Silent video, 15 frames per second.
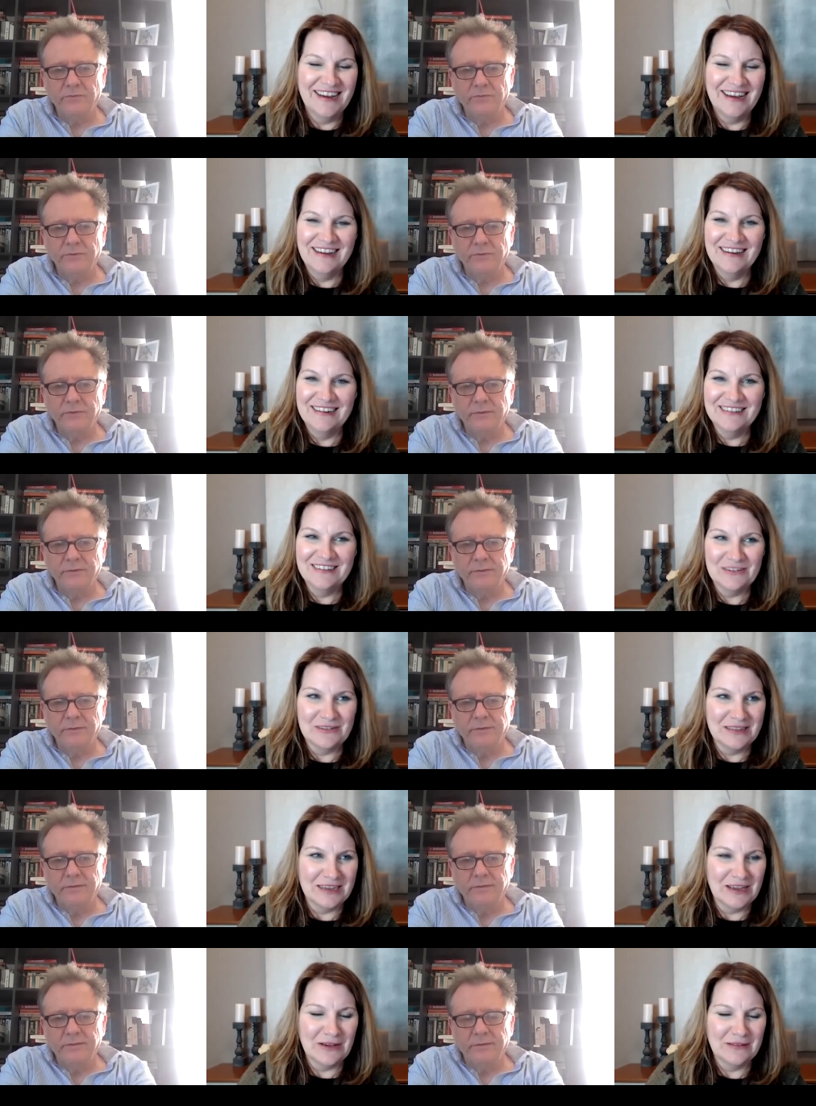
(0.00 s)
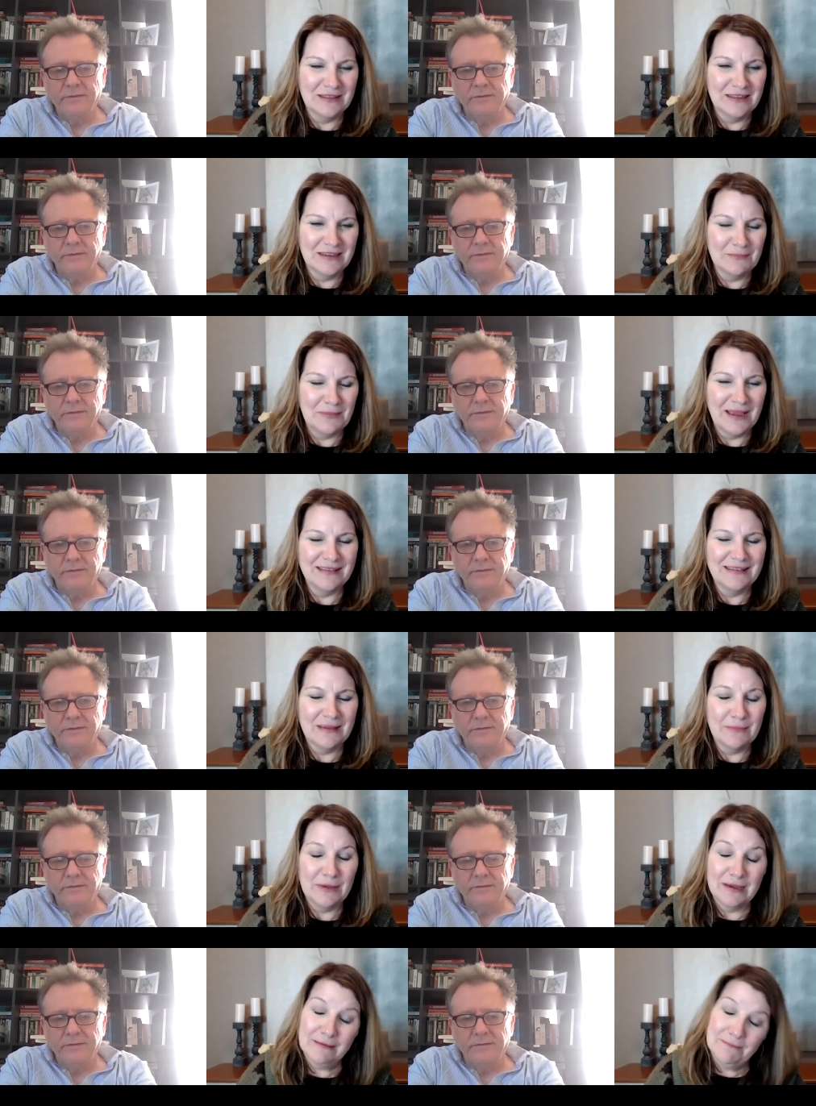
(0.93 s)
Speaker 1: uh, during the the
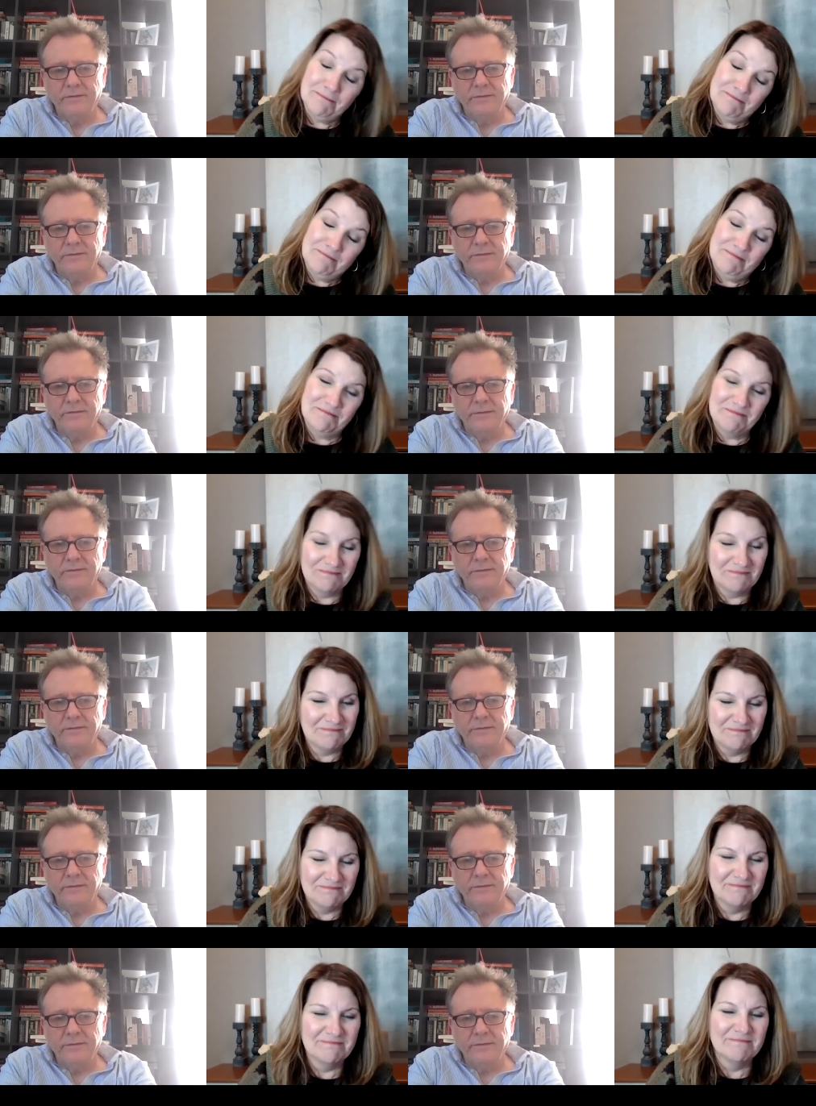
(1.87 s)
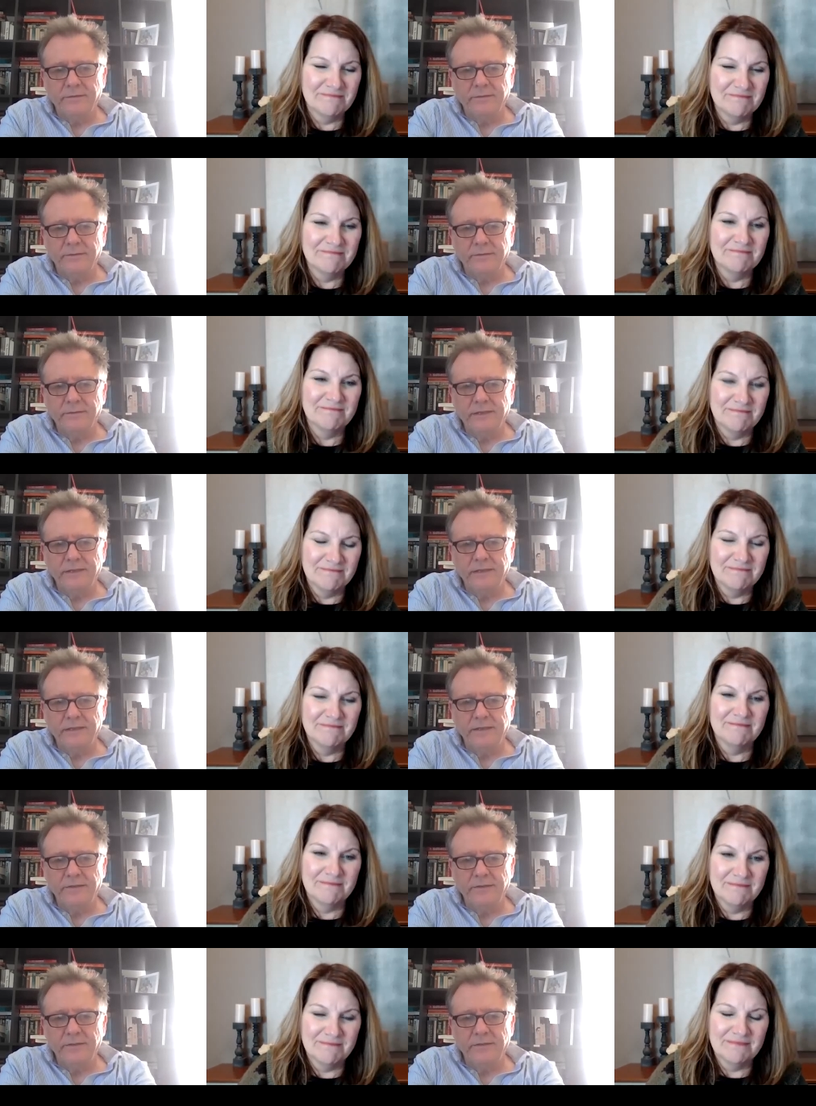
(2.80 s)
pandemic.
Speaker 2: Yeah.
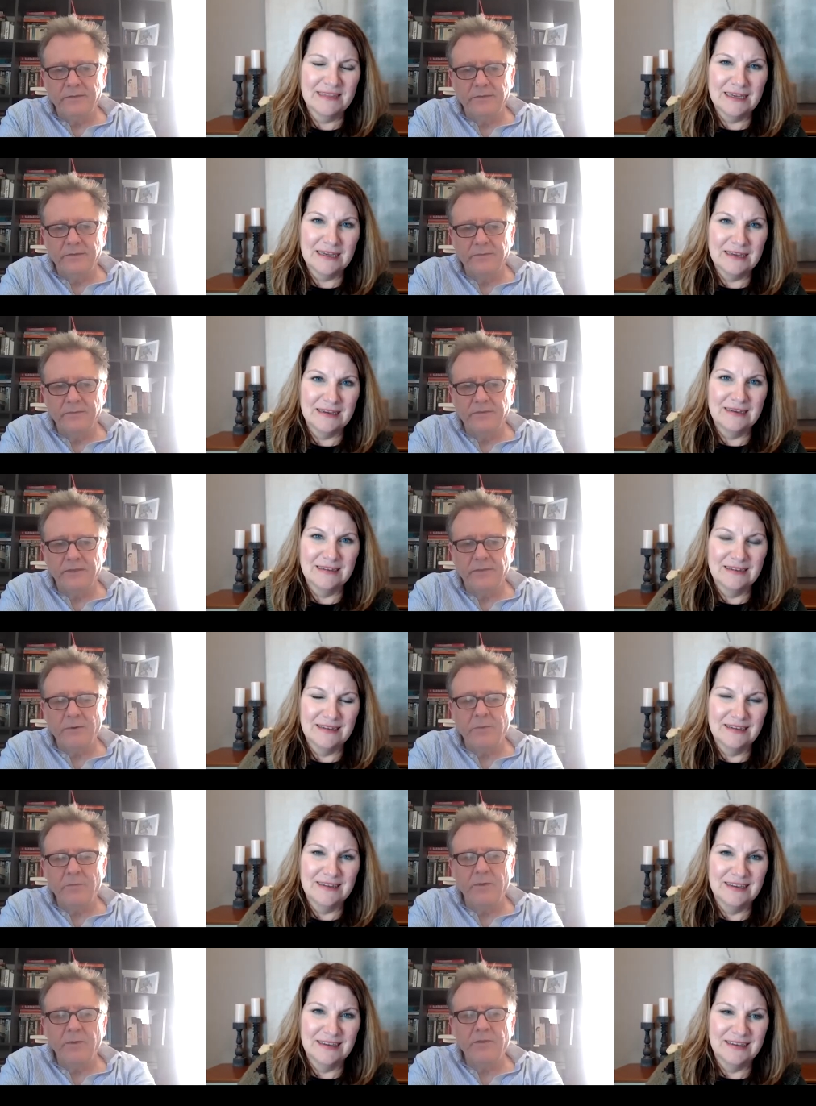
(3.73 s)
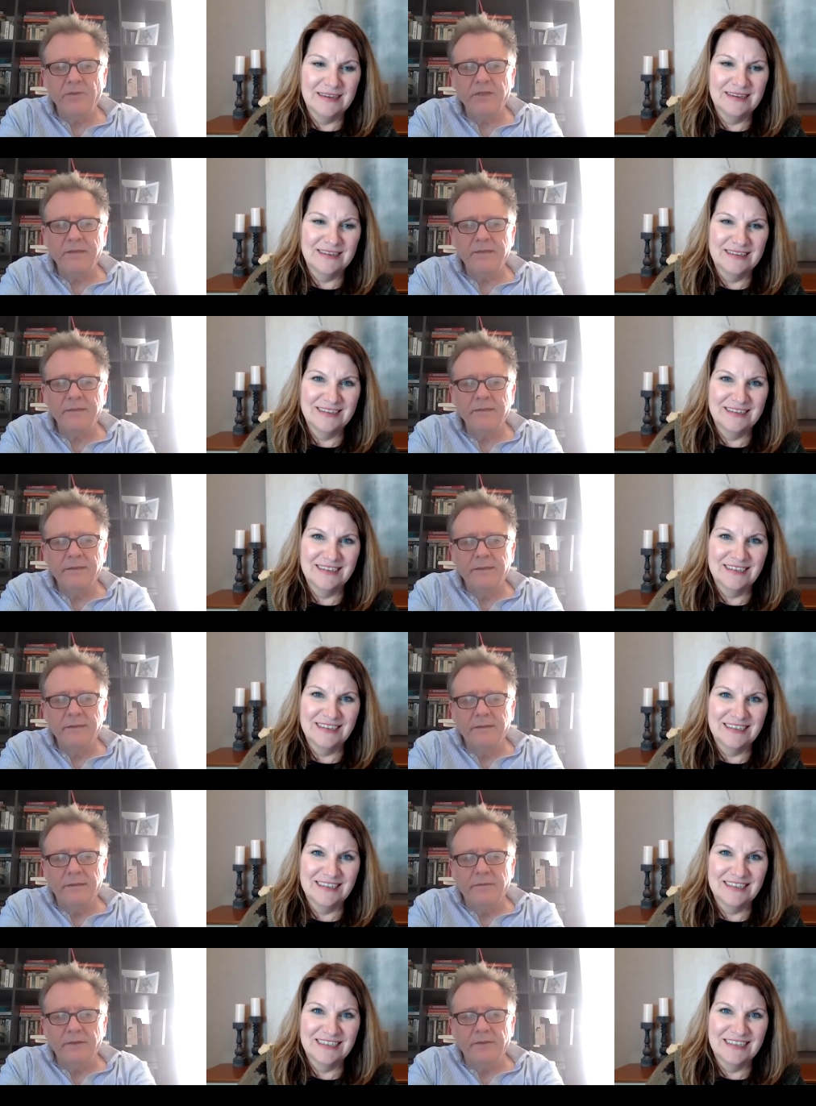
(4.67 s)
So one more thing, I
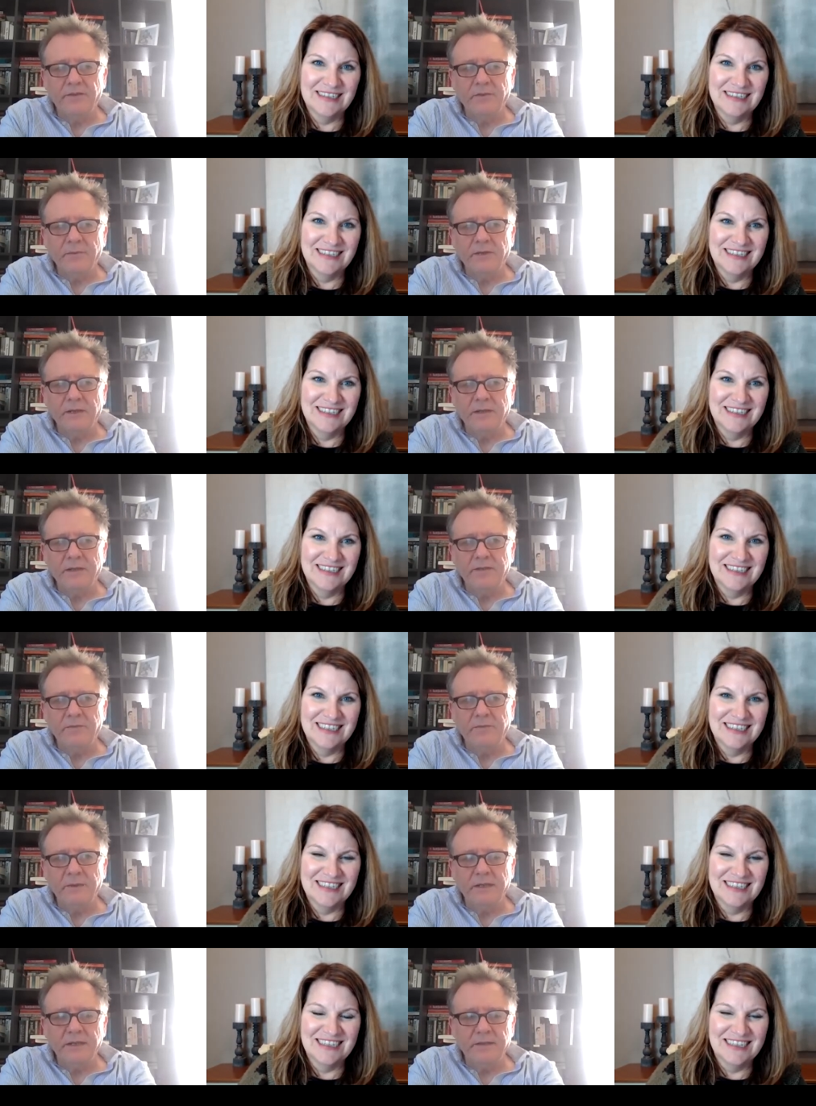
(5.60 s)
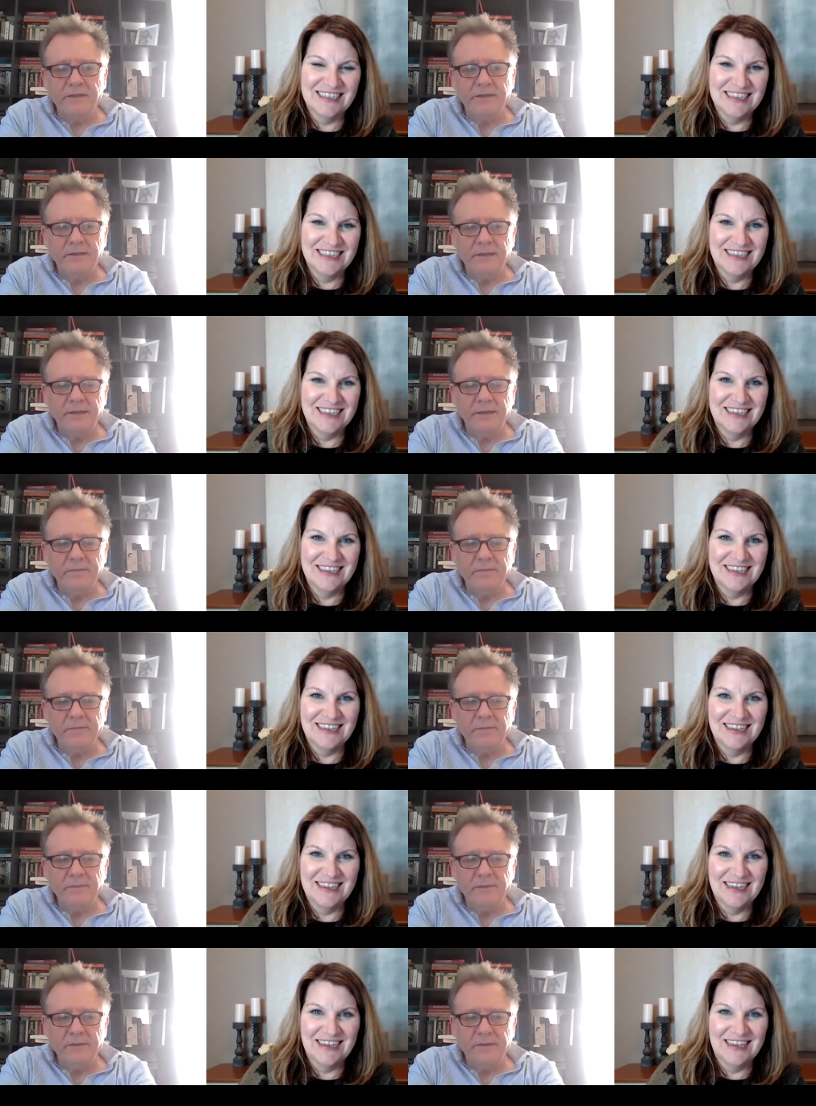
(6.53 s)
read somewhere this week that the um,
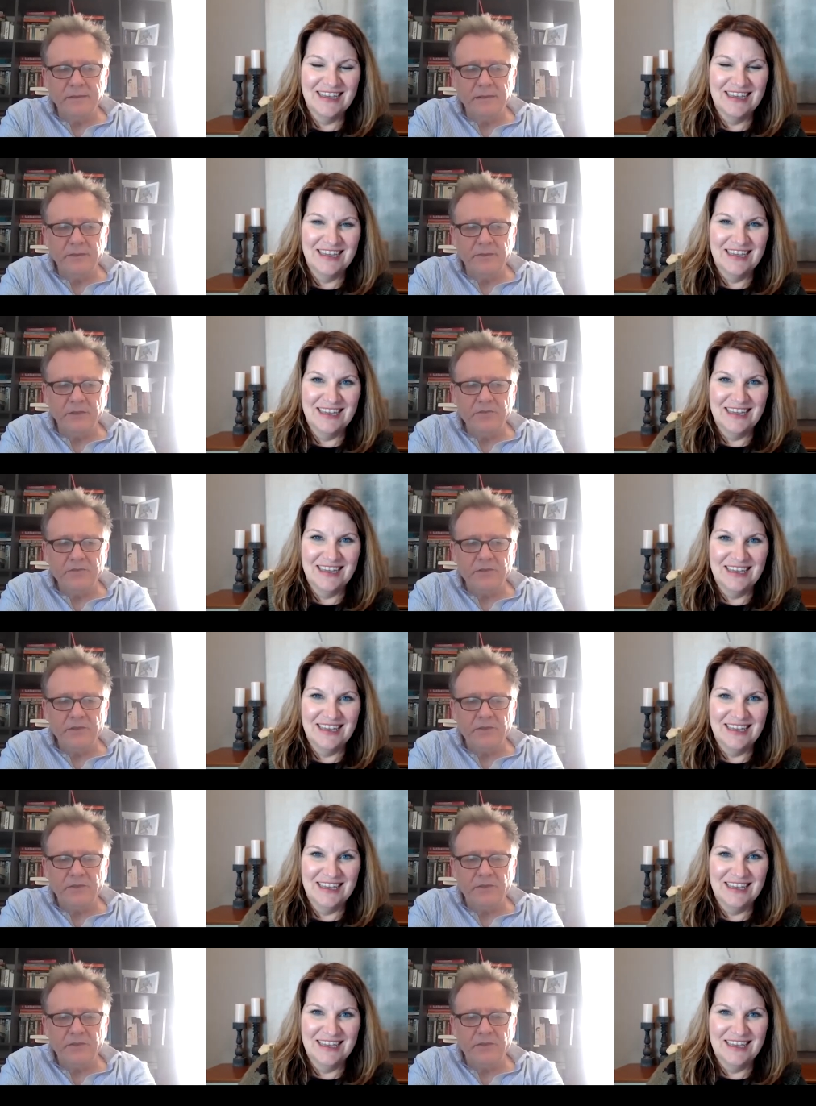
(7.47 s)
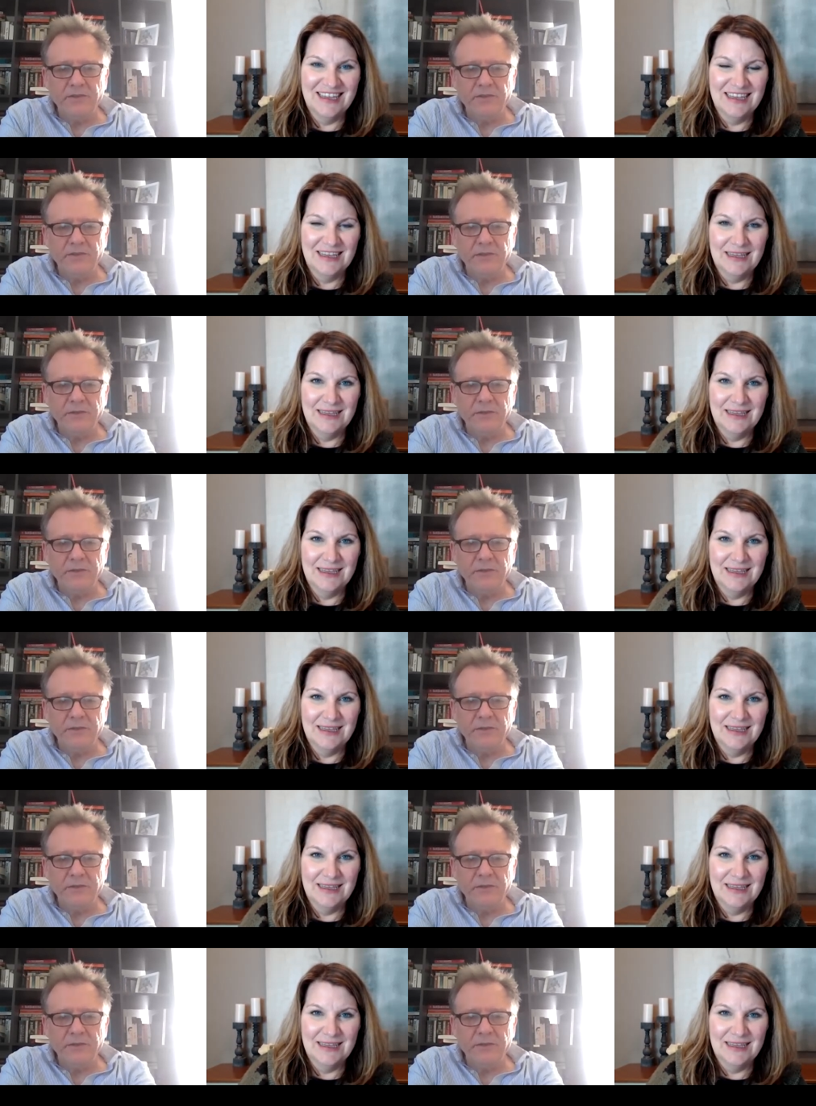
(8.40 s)
that the Los Angeles and Long